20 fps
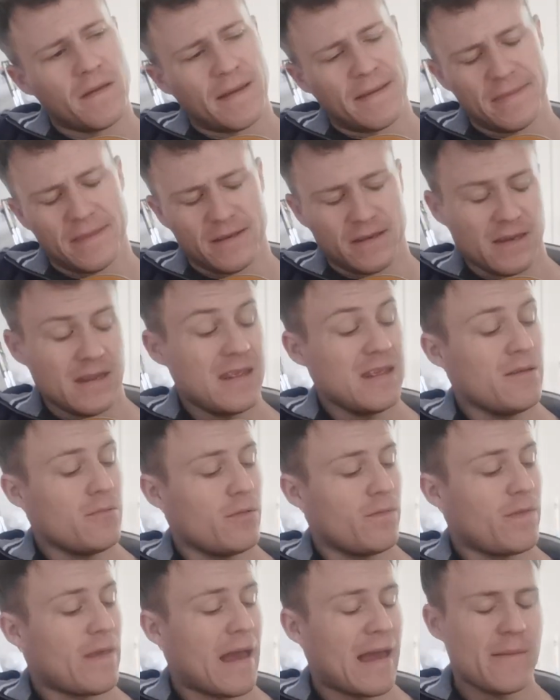And then here
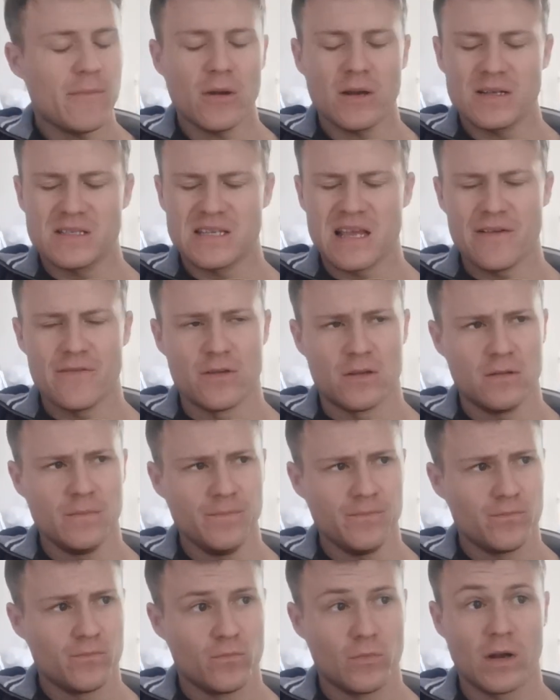with your A minor
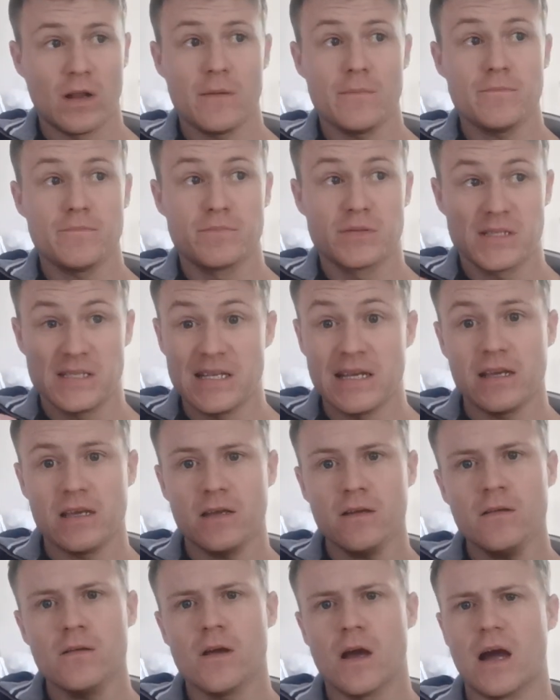7, when I'm
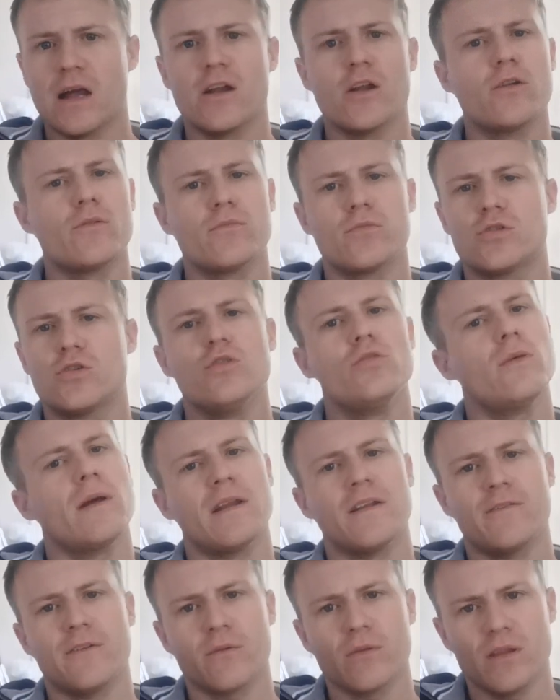singing, I don't do
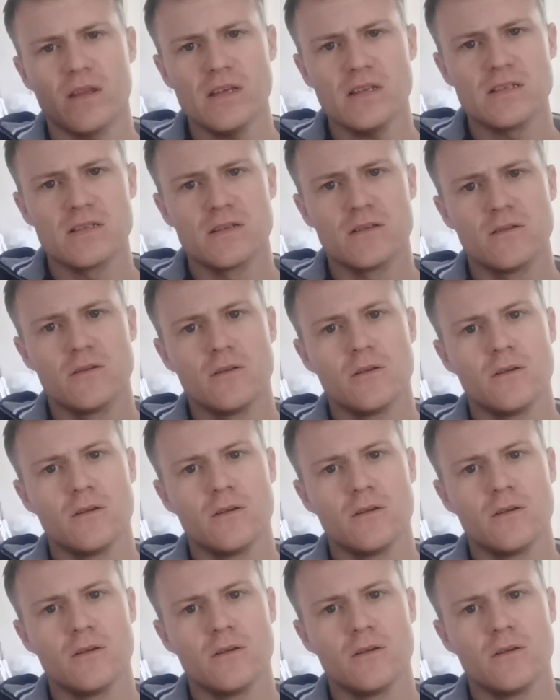anything with this.